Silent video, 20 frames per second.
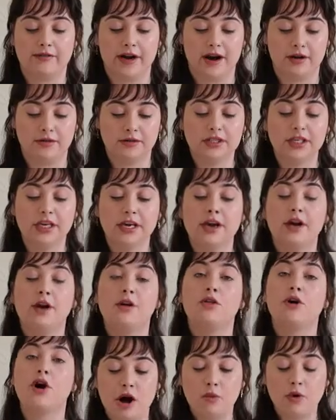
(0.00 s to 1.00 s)
found
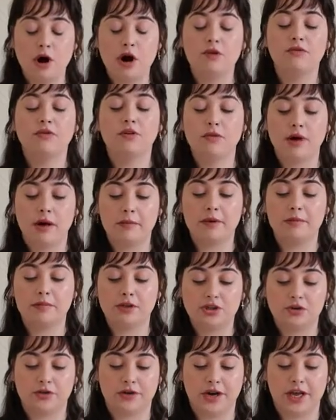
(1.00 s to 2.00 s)
the overwhelming
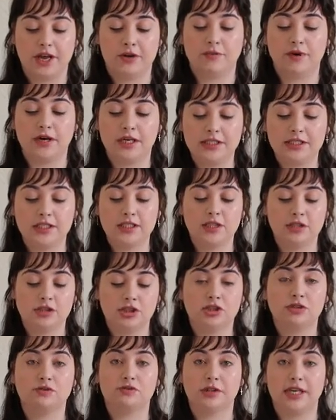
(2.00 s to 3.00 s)
majority were
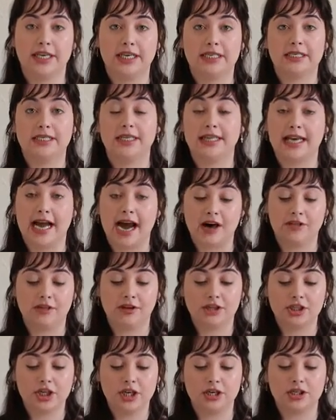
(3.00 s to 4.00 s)
institutions related to the
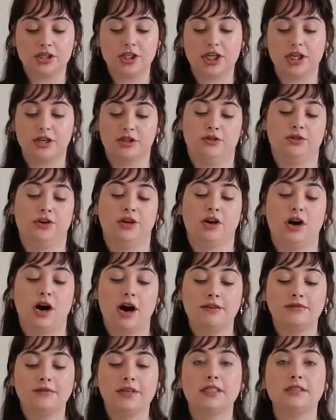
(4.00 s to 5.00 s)
Catholic Church, including
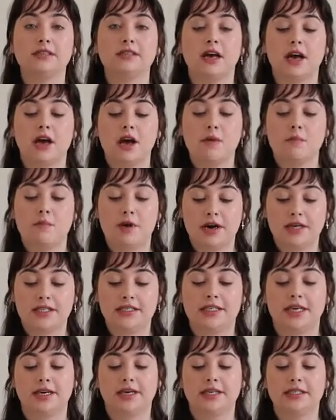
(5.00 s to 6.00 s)
convents,
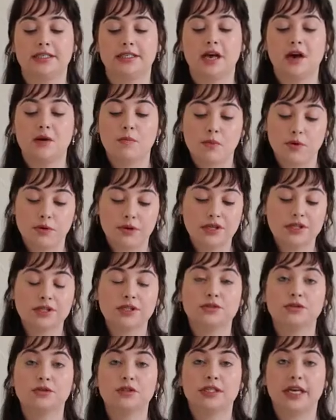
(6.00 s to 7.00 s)
monasteries, boarding
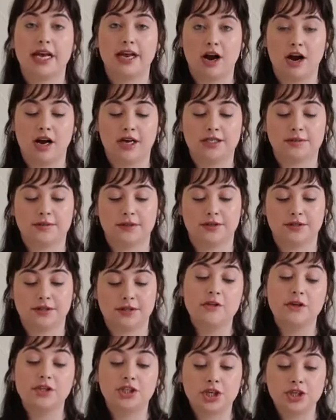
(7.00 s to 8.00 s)
schools, and hospitals.
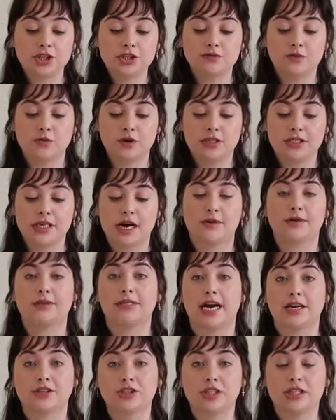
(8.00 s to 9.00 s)
The Church of Warsaw was
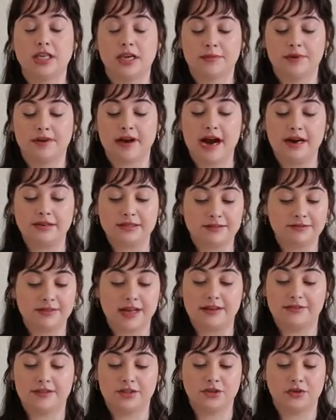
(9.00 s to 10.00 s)
actually named a House of
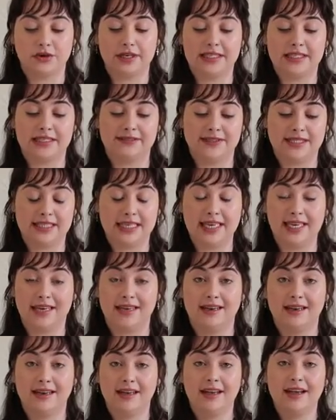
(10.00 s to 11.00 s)
Life in
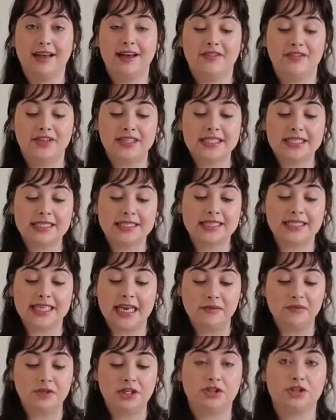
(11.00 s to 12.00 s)
2017. This is the
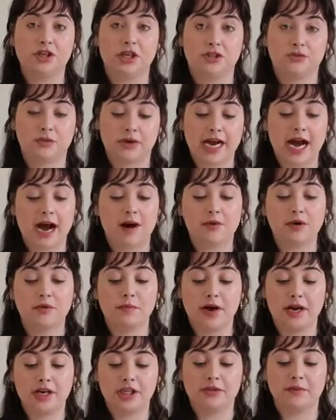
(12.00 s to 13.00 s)
same district where capital
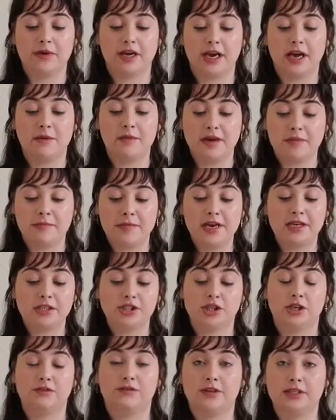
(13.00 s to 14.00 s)
punishment could be
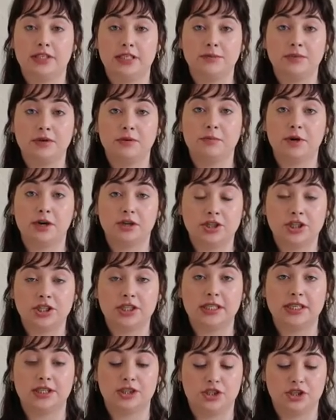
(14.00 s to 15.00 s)
administered for simply
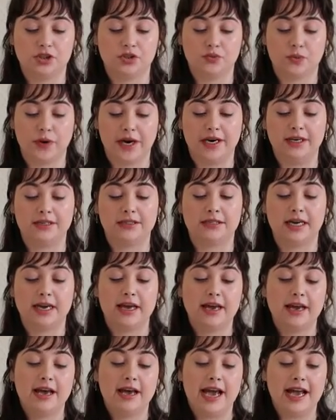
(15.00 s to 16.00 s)
purchasing a Jew's wares,
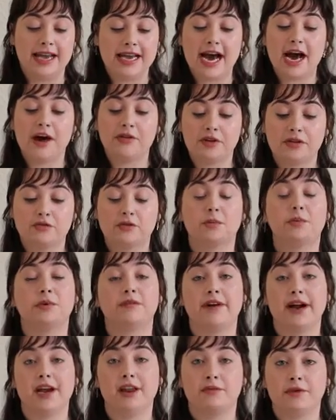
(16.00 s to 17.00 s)
and Catholics were
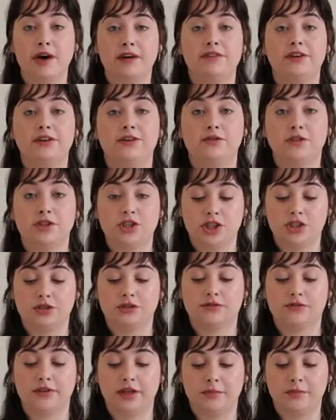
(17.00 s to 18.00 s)
providing refuge for
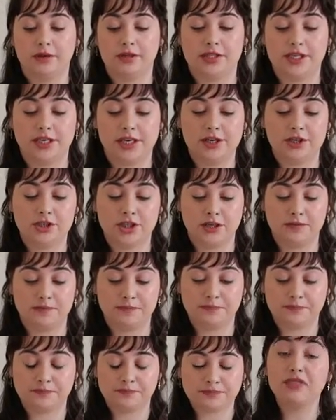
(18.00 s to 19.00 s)
Jews fleeing persecution.
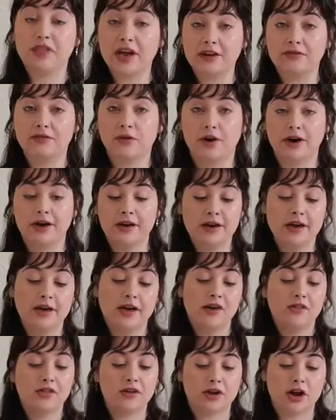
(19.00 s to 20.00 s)
Therefore,
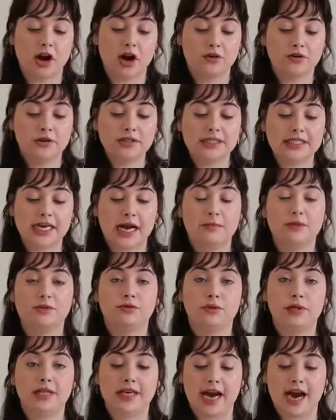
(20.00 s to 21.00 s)
the concord signed
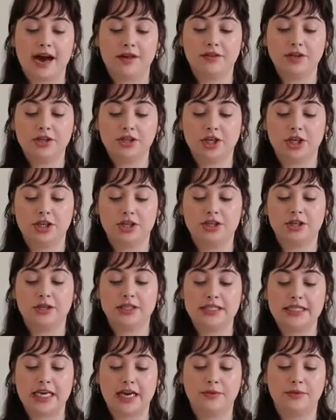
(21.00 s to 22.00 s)
between the Catholic Church and
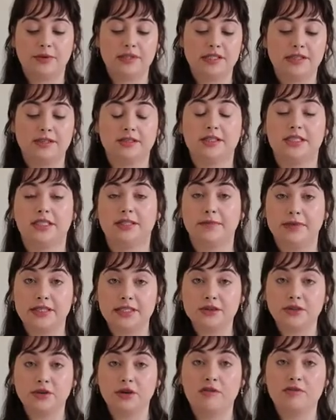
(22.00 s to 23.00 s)
the state was neither
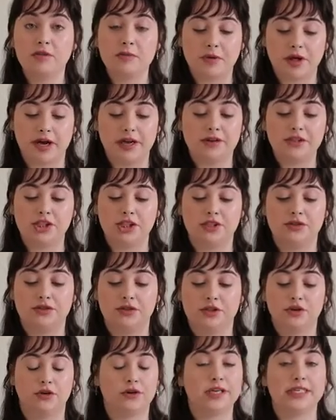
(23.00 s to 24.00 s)
dismissal of the plight of
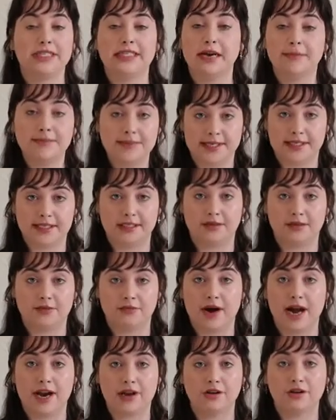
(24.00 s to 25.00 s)
Jews nor an acceptance of the
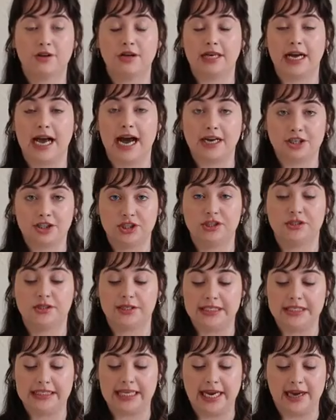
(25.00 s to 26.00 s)
radical actions of
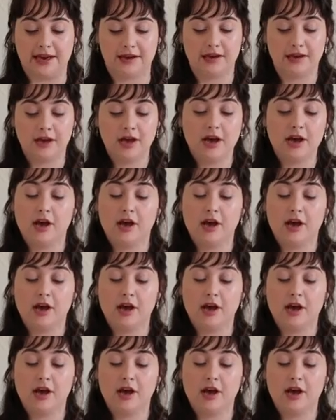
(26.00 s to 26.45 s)
the state.